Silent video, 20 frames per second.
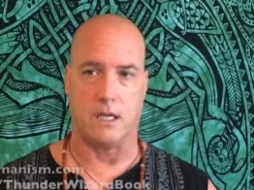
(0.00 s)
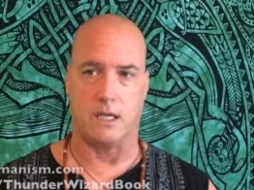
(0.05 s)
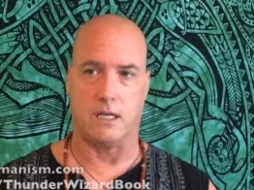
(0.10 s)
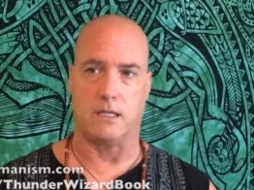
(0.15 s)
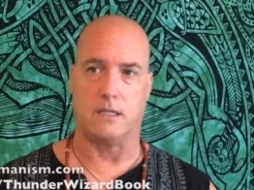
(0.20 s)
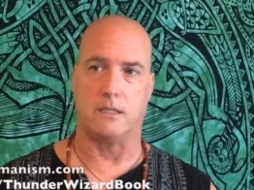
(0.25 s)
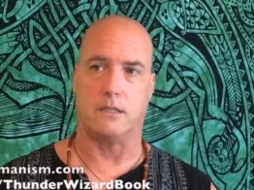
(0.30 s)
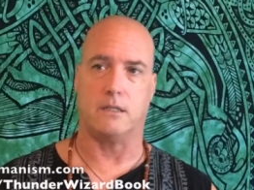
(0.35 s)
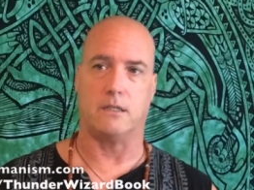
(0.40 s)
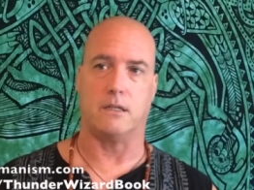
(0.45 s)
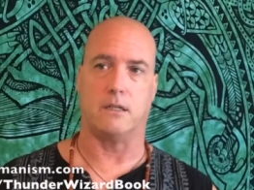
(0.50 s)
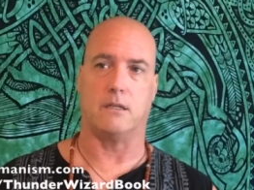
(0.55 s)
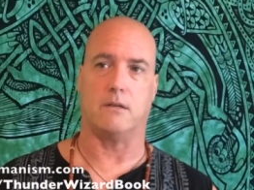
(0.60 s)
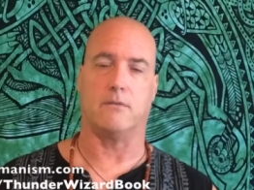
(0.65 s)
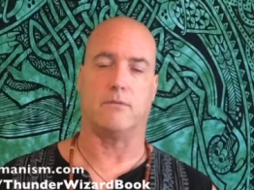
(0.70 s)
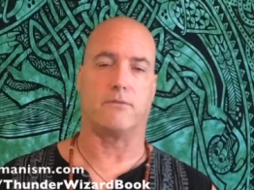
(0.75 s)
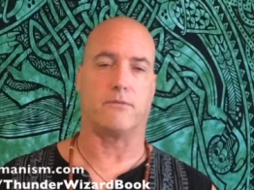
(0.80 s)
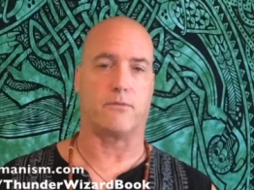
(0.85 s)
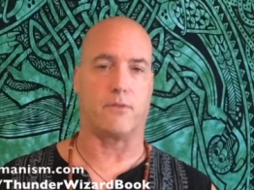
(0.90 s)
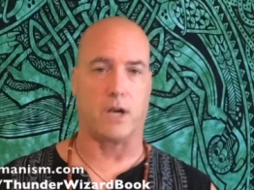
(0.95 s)
and
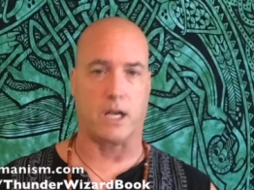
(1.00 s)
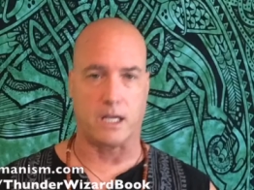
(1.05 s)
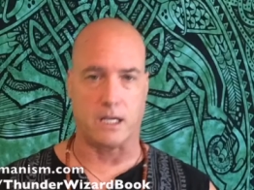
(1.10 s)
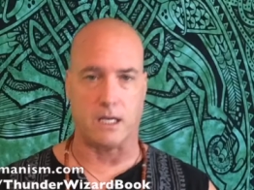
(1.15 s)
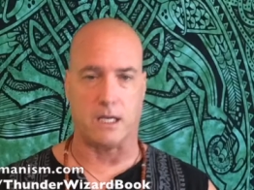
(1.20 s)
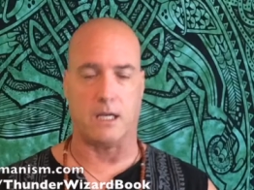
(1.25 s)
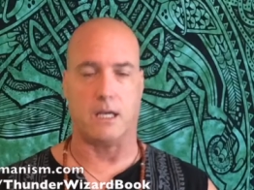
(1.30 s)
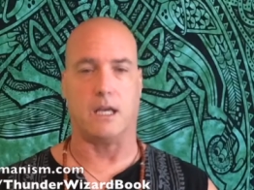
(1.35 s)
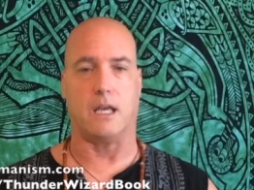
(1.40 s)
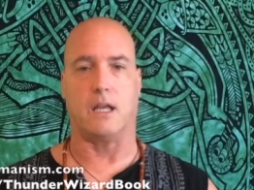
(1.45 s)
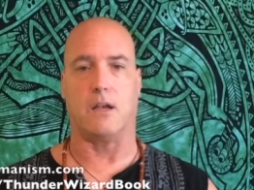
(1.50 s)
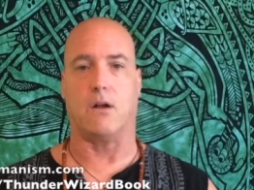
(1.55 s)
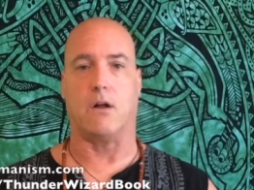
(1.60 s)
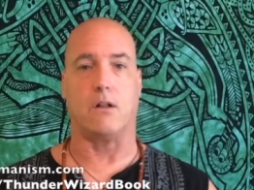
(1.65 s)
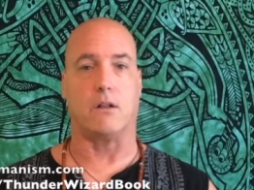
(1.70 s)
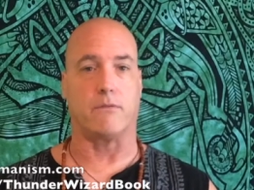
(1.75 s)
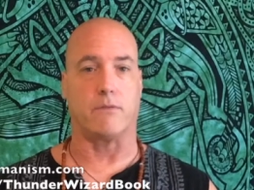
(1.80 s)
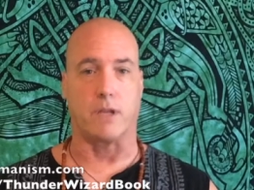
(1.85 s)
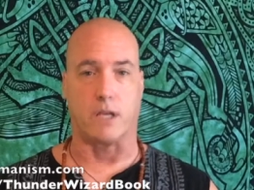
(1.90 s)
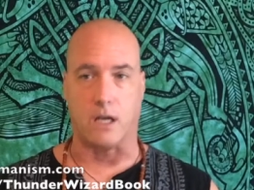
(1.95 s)
Frigga and
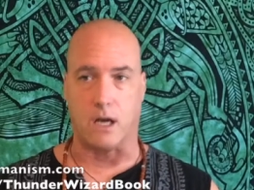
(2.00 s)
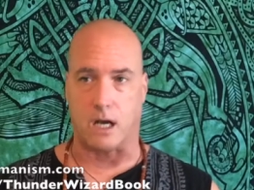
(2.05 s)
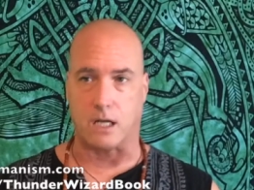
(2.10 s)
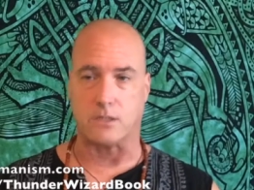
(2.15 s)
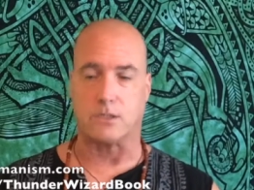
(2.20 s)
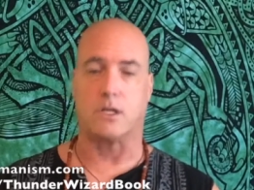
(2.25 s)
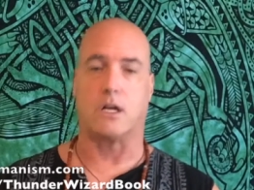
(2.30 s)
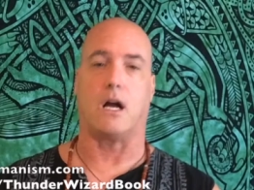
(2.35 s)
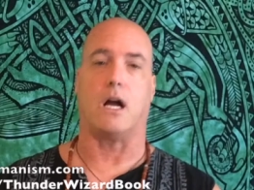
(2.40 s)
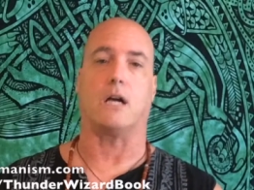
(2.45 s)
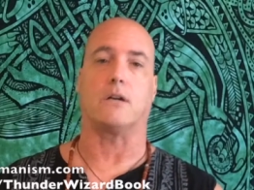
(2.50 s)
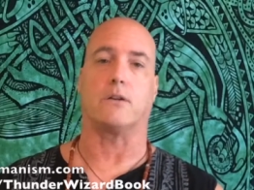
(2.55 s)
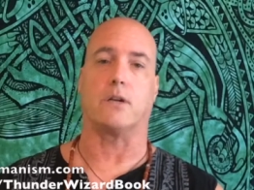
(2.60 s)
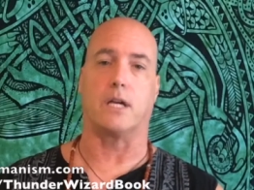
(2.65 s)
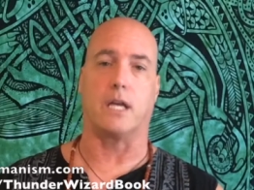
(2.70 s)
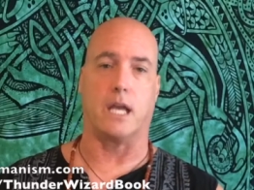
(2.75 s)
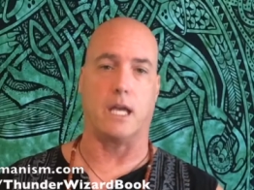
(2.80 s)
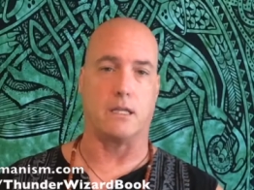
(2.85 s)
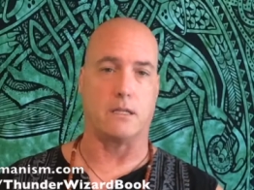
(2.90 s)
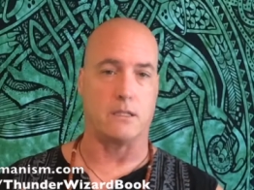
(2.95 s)
all of the gods
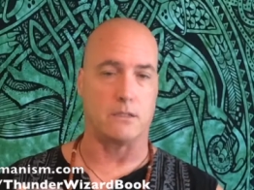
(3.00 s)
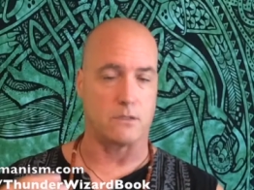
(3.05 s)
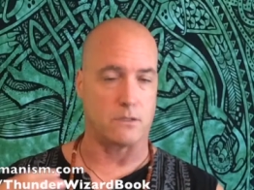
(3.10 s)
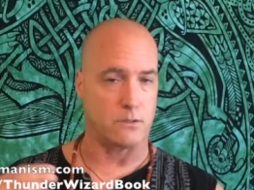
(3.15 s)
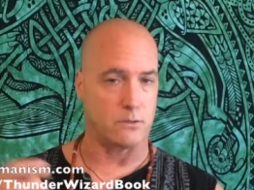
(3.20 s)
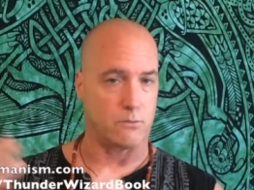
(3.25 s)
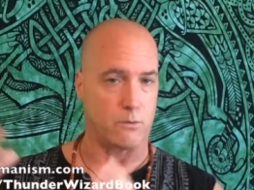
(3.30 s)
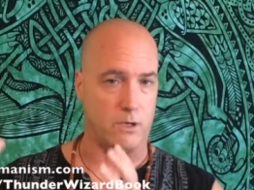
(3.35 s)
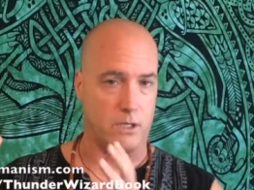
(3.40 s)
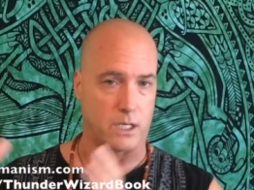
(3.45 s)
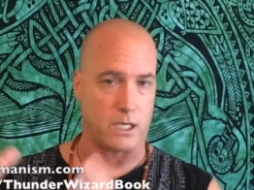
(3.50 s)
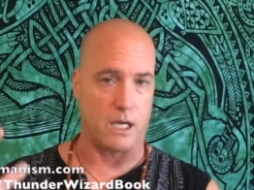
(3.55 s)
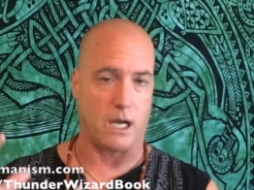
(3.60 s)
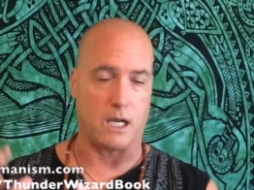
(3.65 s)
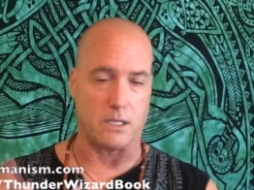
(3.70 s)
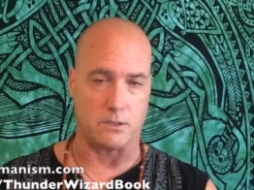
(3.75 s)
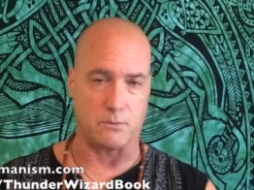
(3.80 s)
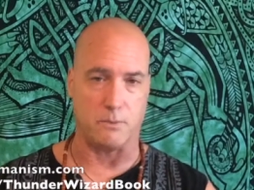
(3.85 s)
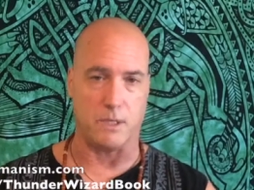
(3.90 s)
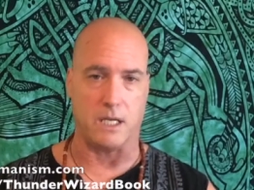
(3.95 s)
congregate. This is where the
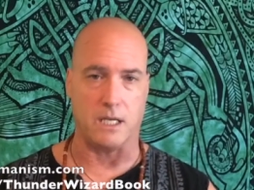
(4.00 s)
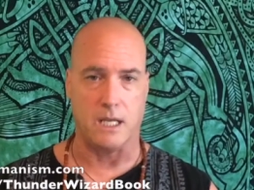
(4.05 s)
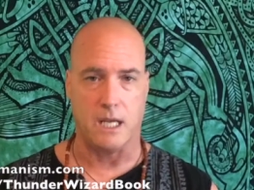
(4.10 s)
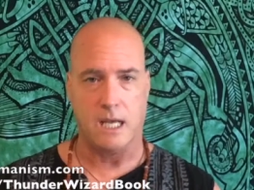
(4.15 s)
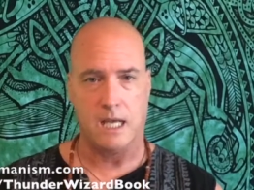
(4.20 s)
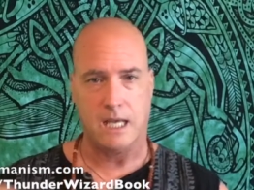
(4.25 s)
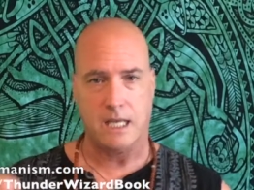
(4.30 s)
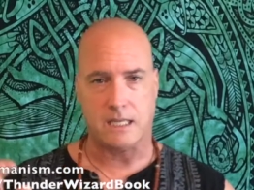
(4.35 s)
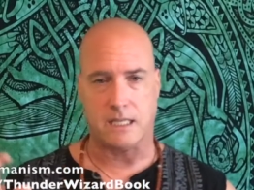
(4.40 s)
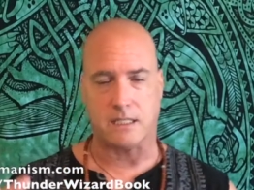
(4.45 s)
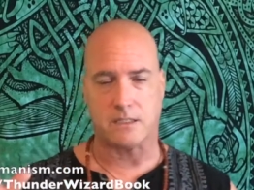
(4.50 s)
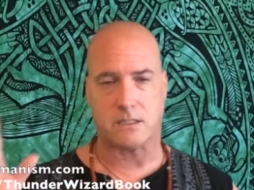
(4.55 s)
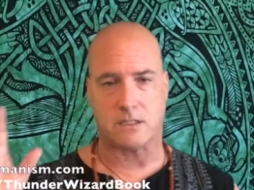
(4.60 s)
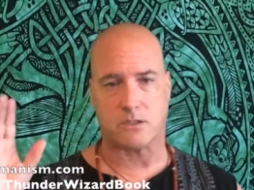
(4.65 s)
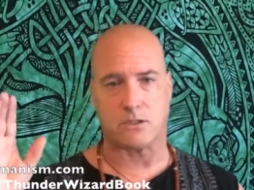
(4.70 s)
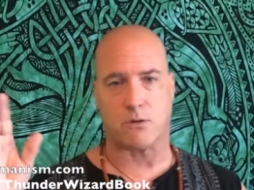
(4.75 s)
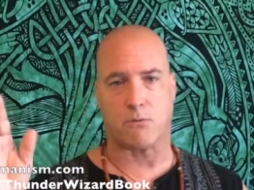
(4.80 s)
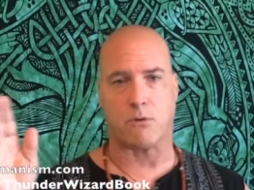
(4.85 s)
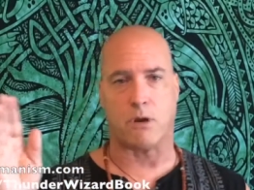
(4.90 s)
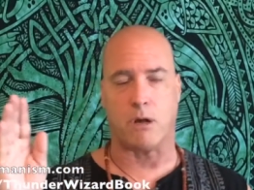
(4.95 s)
gods meet. This
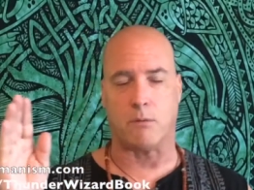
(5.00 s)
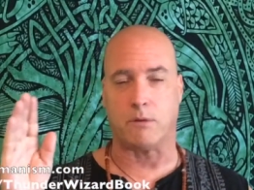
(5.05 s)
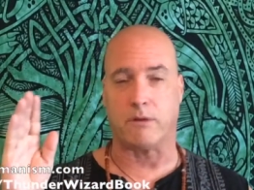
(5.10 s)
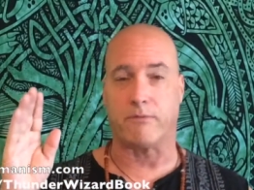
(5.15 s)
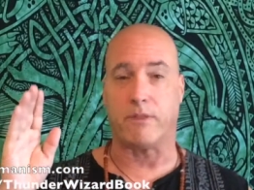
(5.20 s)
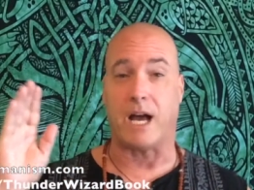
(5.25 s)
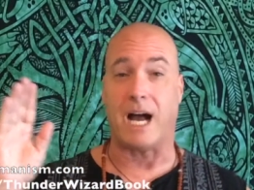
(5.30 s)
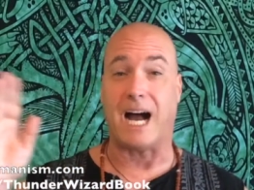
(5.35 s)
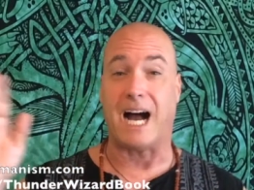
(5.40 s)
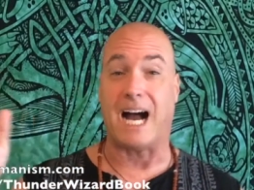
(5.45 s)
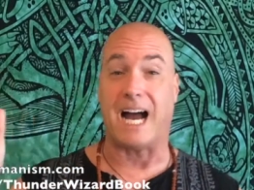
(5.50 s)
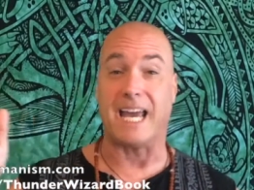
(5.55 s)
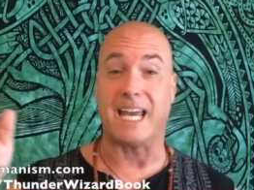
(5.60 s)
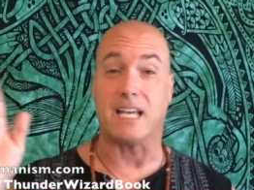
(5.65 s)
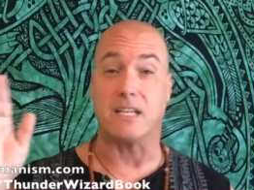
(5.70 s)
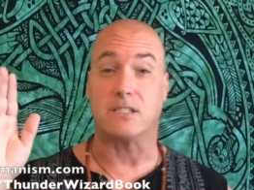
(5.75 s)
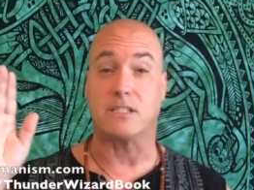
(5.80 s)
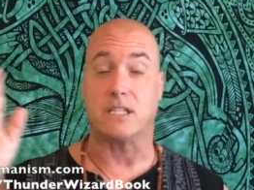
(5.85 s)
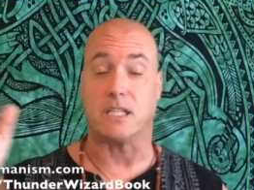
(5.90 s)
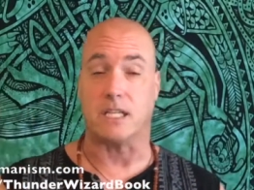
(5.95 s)
is the realm of the
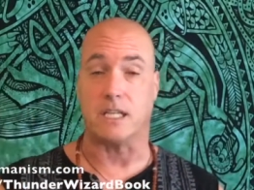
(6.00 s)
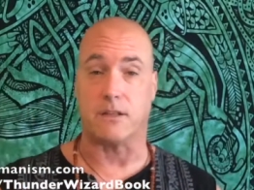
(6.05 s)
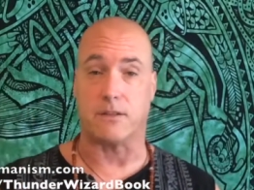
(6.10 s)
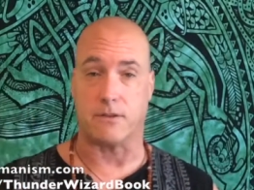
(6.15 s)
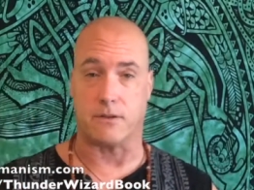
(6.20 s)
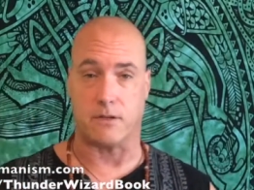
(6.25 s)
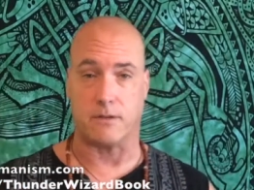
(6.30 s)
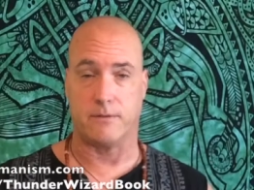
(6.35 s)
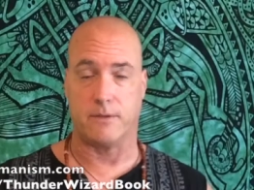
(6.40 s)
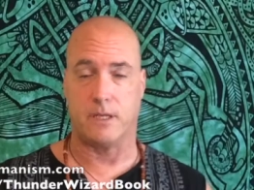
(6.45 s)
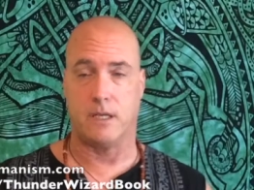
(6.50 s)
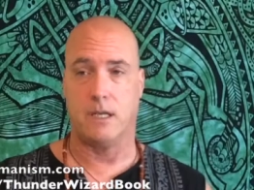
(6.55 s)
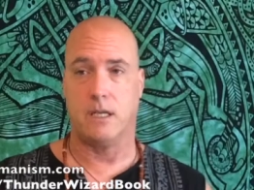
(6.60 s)
highest ether.